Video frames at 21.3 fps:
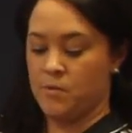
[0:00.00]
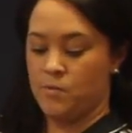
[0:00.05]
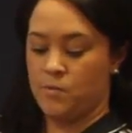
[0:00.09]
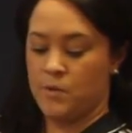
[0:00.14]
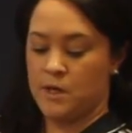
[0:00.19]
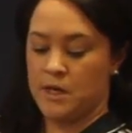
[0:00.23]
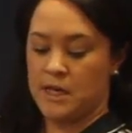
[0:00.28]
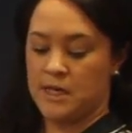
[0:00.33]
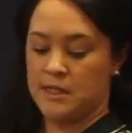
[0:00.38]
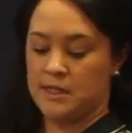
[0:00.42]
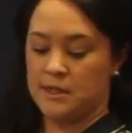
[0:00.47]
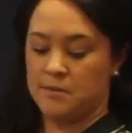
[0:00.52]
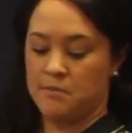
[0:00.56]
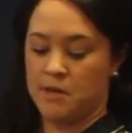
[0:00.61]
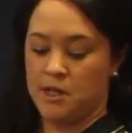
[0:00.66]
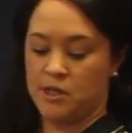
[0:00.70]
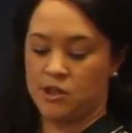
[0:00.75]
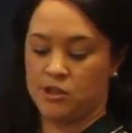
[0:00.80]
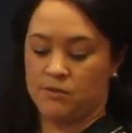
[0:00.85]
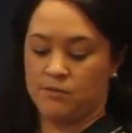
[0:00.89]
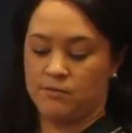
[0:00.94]
We need to
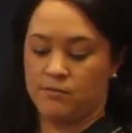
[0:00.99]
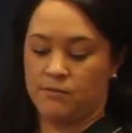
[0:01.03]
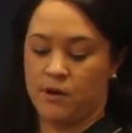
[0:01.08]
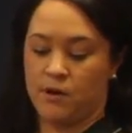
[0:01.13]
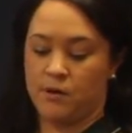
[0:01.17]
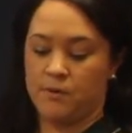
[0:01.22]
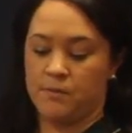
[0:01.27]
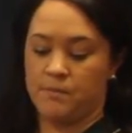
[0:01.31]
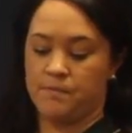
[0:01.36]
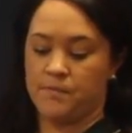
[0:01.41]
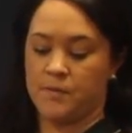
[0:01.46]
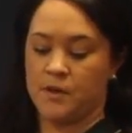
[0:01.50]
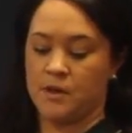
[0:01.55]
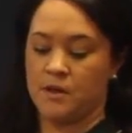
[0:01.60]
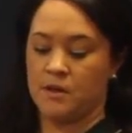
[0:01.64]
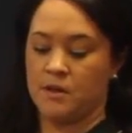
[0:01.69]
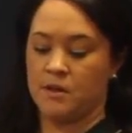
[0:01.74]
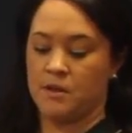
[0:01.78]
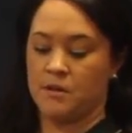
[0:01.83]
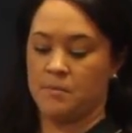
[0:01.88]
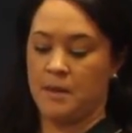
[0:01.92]
measure from
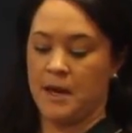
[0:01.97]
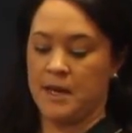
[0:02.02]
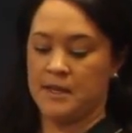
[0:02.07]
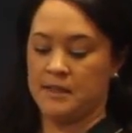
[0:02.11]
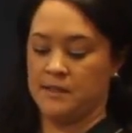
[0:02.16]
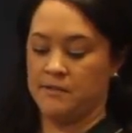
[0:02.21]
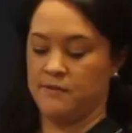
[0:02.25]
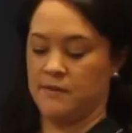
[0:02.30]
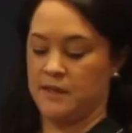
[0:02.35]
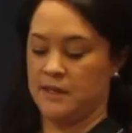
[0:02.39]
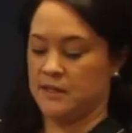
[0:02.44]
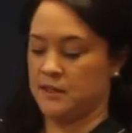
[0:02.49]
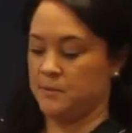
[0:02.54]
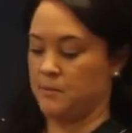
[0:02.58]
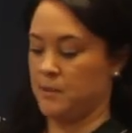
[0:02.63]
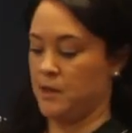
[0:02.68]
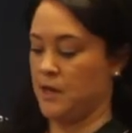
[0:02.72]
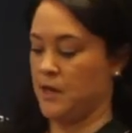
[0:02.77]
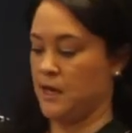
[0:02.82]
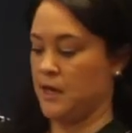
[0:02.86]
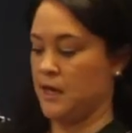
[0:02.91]
the base of their
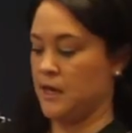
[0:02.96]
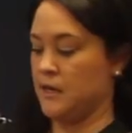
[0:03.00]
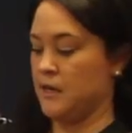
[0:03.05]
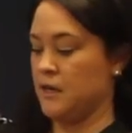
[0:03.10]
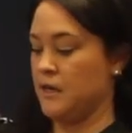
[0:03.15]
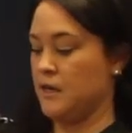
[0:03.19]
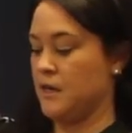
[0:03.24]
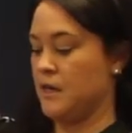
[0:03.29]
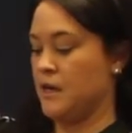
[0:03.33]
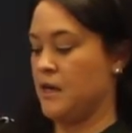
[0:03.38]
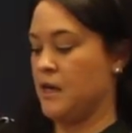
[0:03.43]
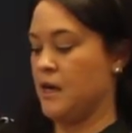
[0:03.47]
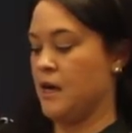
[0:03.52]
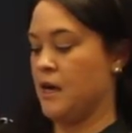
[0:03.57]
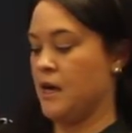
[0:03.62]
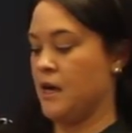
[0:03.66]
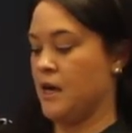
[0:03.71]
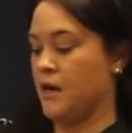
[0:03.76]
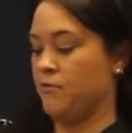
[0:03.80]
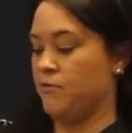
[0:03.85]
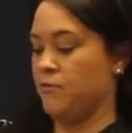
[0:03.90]
spine
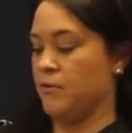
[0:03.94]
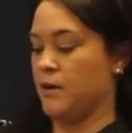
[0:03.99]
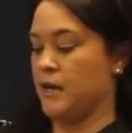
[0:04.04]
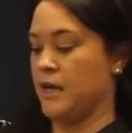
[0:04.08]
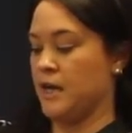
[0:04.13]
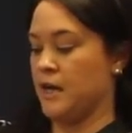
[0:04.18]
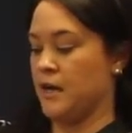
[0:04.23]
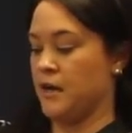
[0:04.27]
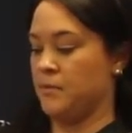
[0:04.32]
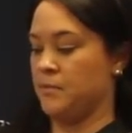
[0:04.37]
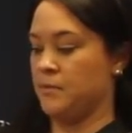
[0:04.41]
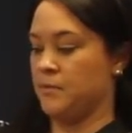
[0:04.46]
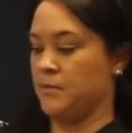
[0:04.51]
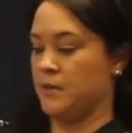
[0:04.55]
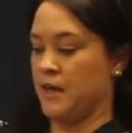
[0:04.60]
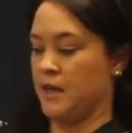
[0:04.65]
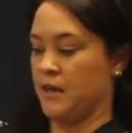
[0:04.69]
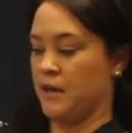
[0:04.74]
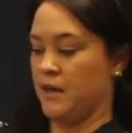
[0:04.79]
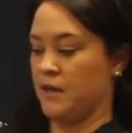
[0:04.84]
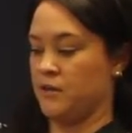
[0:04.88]
halfway up
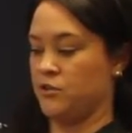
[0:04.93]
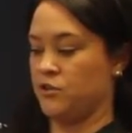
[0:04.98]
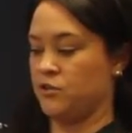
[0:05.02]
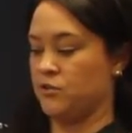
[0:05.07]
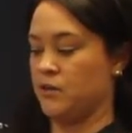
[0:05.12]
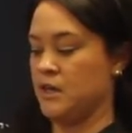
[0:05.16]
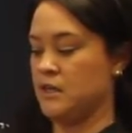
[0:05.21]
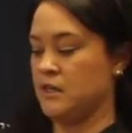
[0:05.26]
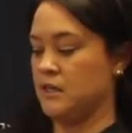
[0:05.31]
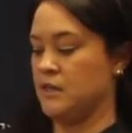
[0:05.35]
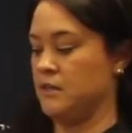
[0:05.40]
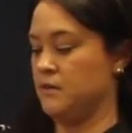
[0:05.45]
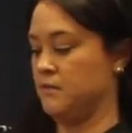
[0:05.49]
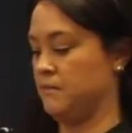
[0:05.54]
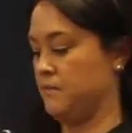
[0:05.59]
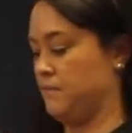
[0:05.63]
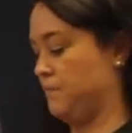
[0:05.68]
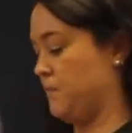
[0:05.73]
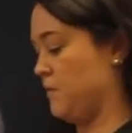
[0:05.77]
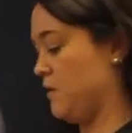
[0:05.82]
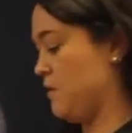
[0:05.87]
their trunk.
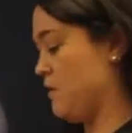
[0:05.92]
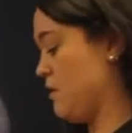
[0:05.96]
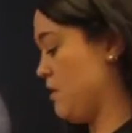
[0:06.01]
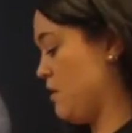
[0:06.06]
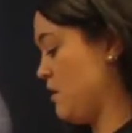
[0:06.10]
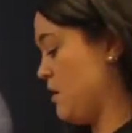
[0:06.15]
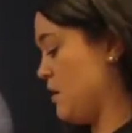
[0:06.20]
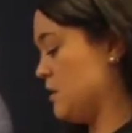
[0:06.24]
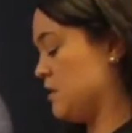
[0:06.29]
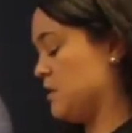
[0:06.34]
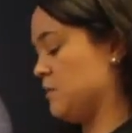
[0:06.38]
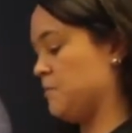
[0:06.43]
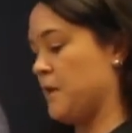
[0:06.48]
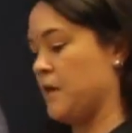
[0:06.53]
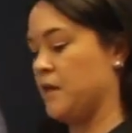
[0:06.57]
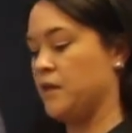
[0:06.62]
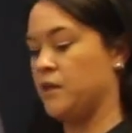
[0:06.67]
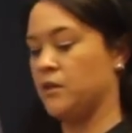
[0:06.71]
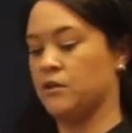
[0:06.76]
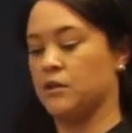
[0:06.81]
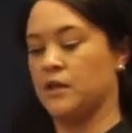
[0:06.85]

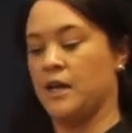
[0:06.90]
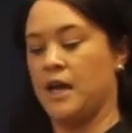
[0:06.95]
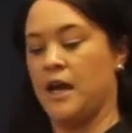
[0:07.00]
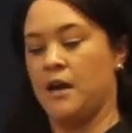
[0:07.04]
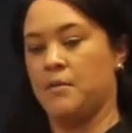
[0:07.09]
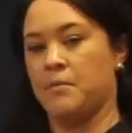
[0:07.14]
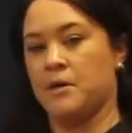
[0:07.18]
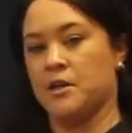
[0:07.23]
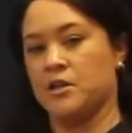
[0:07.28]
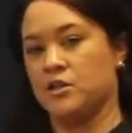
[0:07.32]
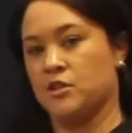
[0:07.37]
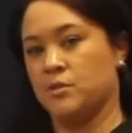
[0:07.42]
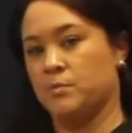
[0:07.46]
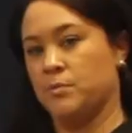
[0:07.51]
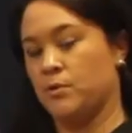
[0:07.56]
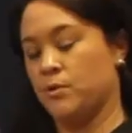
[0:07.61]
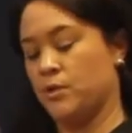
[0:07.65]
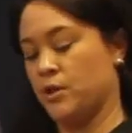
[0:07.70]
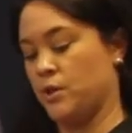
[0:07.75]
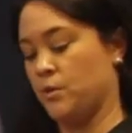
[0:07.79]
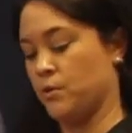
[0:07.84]
Depending on how much
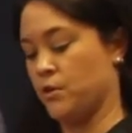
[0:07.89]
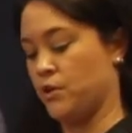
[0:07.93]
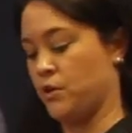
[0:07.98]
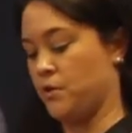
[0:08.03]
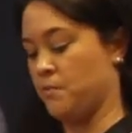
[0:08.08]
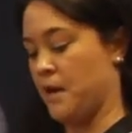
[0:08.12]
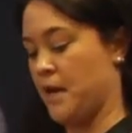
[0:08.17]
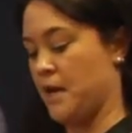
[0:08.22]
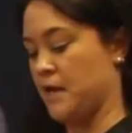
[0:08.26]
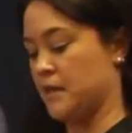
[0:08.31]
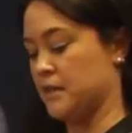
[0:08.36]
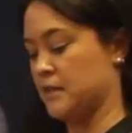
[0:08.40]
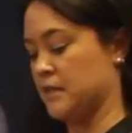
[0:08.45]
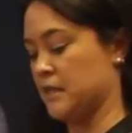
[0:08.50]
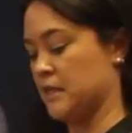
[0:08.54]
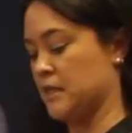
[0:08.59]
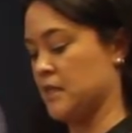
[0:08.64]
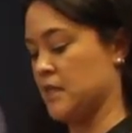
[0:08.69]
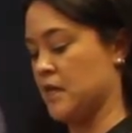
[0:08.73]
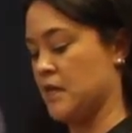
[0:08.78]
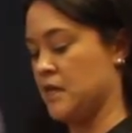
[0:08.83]
support you want, you may
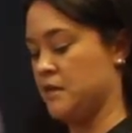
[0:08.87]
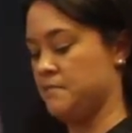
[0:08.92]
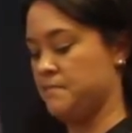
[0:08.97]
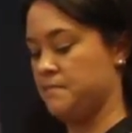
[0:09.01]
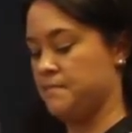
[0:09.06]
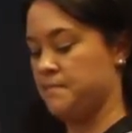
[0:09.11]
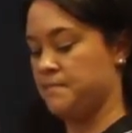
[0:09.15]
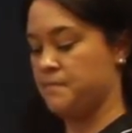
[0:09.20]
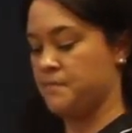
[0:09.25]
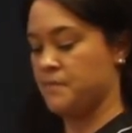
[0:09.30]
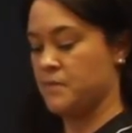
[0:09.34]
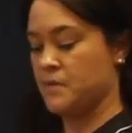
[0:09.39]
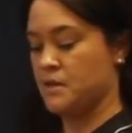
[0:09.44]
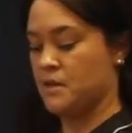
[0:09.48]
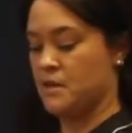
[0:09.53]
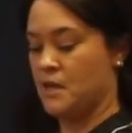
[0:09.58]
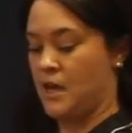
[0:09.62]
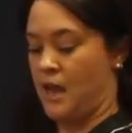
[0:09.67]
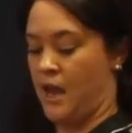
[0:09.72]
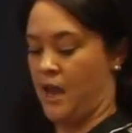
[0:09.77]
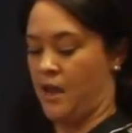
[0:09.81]
extend that.
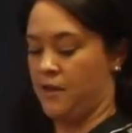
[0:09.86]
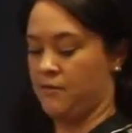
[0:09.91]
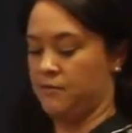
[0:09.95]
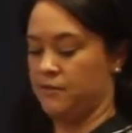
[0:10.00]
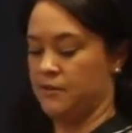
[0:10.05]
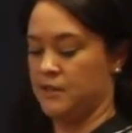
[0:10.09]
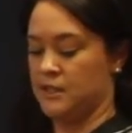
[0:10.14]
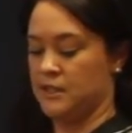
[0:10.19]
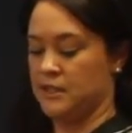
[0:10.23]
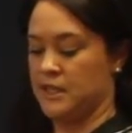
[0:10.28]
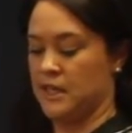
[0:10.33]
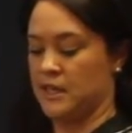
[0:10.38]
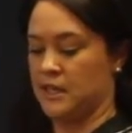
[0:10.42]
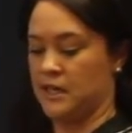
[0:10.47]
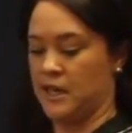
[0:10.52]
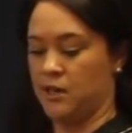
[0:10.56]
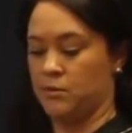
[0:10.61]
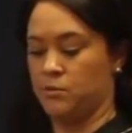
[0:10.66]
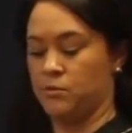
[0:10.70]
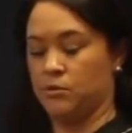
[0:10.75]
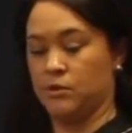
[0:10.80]
And for this
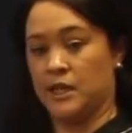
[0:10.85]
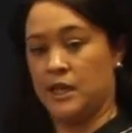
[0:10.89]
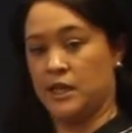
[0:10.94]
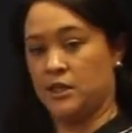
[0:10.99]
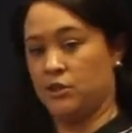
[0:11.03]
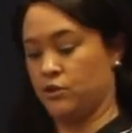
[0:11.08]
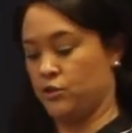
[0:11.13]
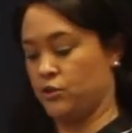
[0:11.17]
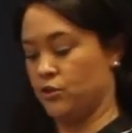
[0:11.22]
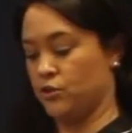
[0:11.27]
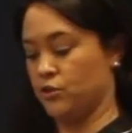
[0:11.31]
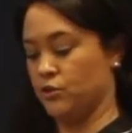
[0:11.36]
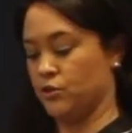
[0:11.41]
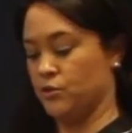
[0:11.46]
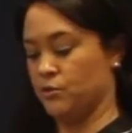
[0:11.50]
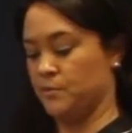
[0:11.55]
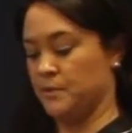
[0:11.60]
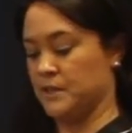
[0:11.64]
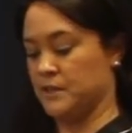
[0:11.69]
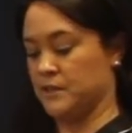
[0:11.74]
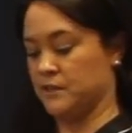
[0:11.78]
technique, we'll need
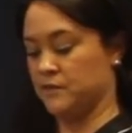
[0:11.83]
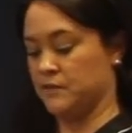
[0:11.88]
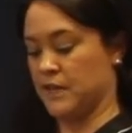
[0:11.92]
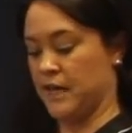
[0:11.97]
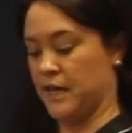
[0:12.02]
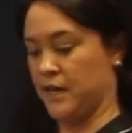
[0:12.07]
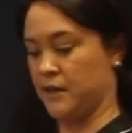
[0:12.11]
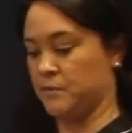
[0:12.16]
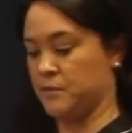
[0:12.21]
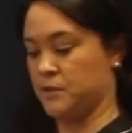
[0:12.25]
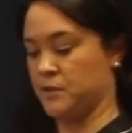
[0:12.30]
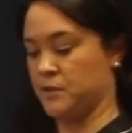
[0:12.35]
2 bits of tape.